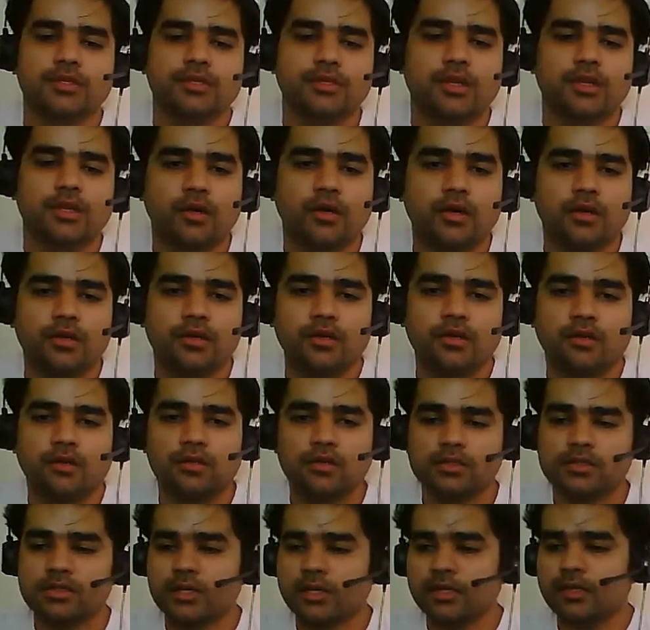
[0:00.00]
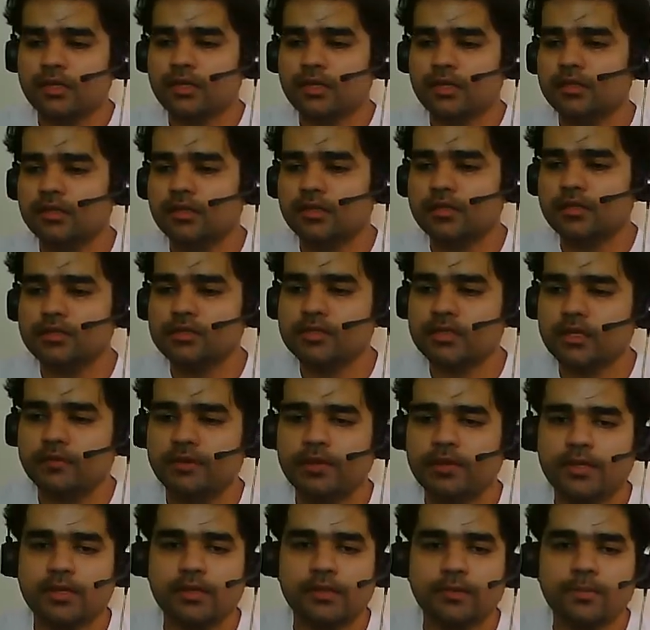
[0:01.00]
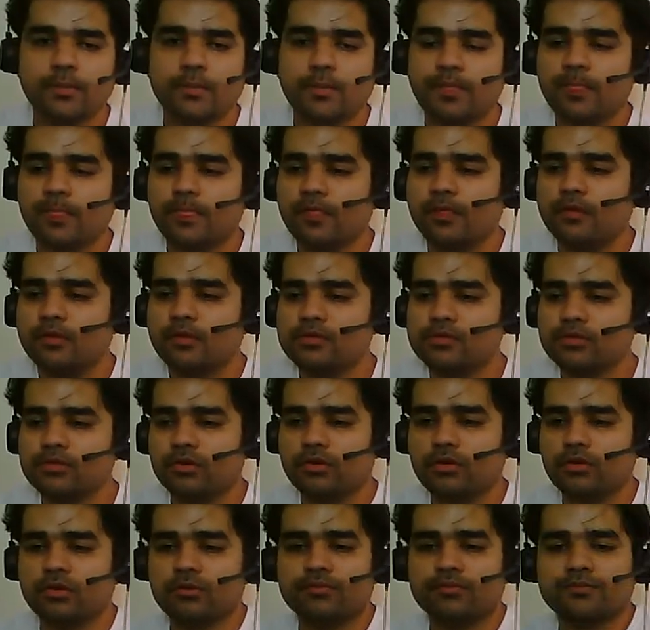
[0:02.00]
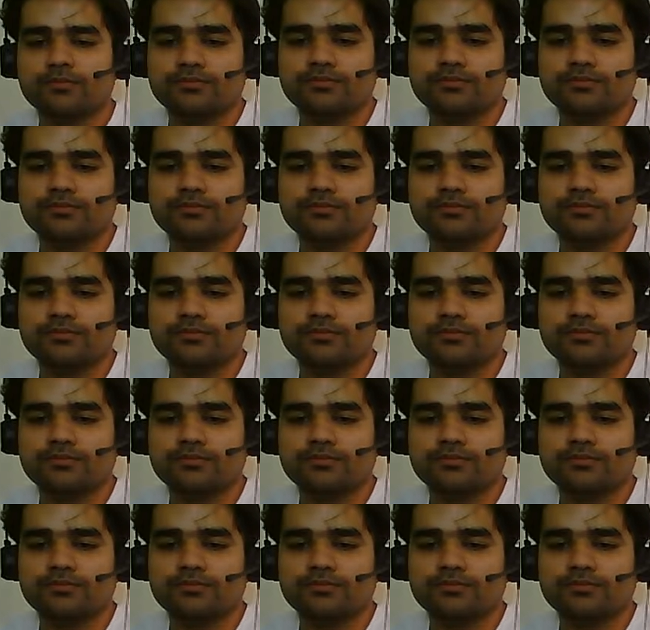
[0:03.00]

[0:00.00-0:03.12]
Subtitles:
dollar sign, and then 70. So